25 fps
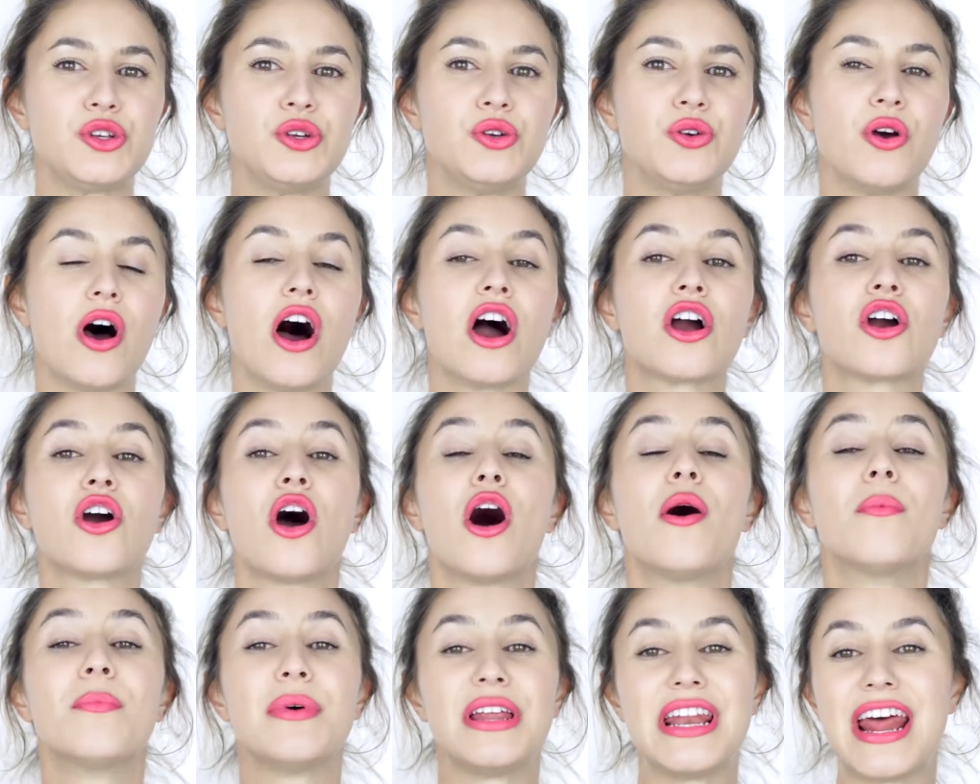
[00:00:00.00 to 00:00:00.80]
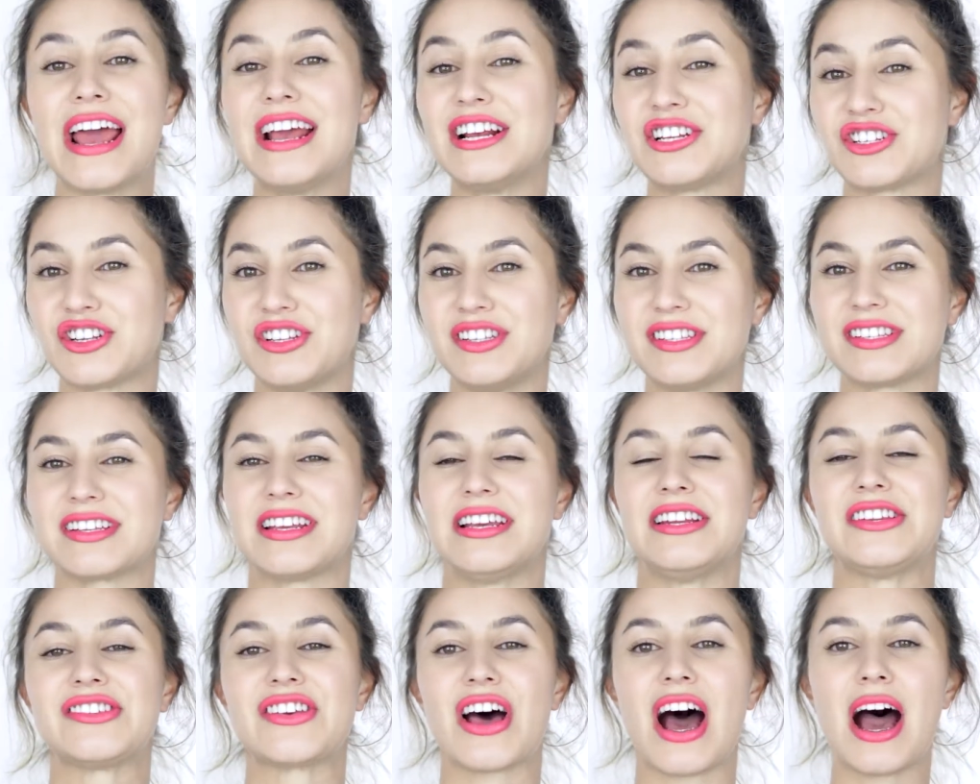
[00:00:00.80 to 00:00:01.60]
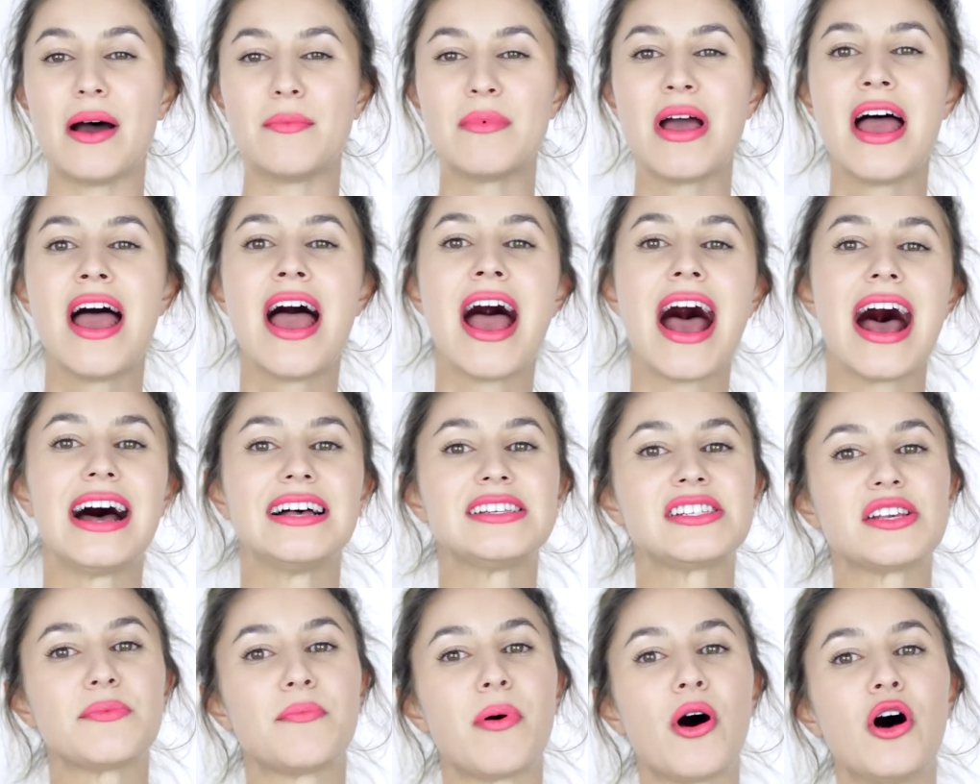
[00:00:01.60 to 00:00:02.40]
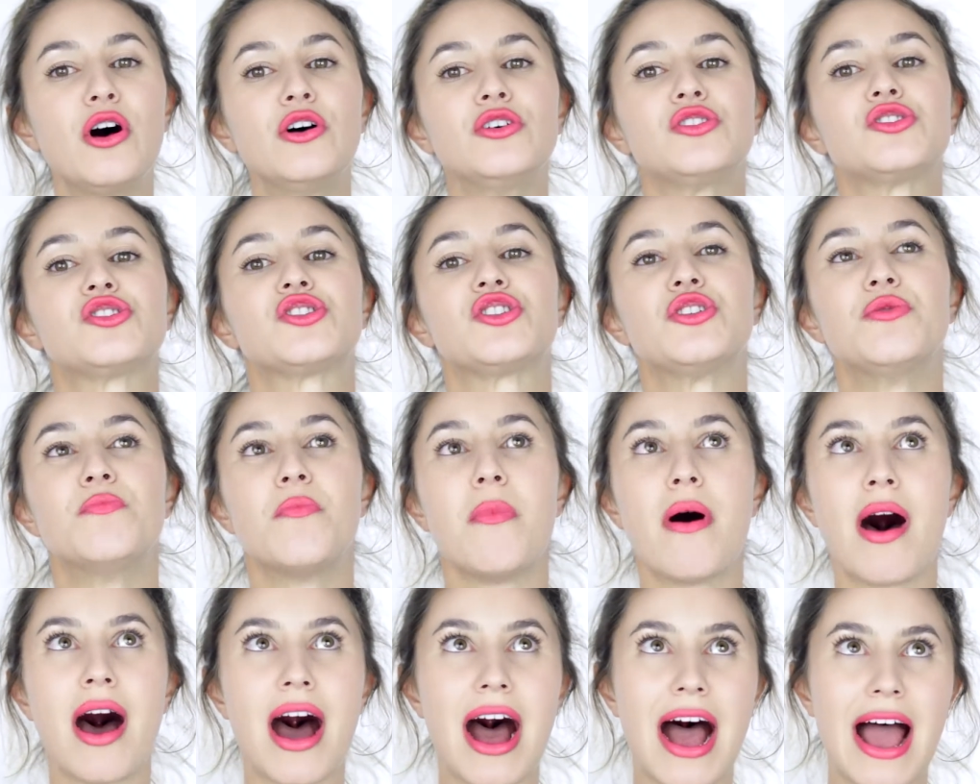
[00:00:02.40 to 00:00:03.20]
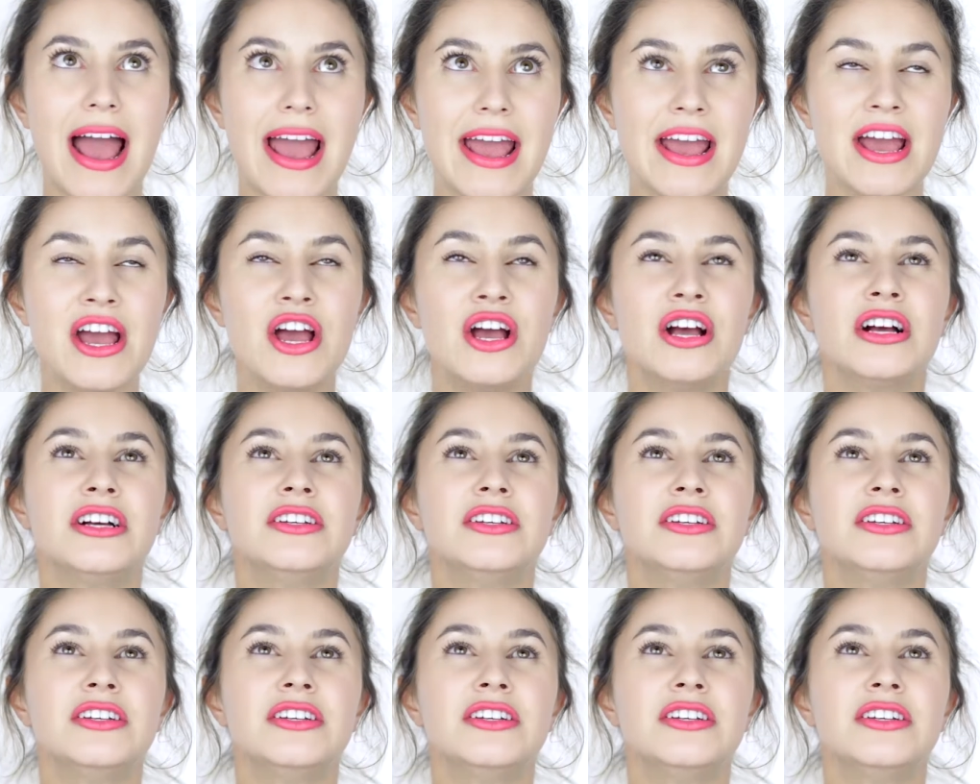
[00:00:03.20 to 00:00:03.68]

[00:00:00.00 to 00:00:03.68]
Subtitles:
to a combination skin type as opposed to my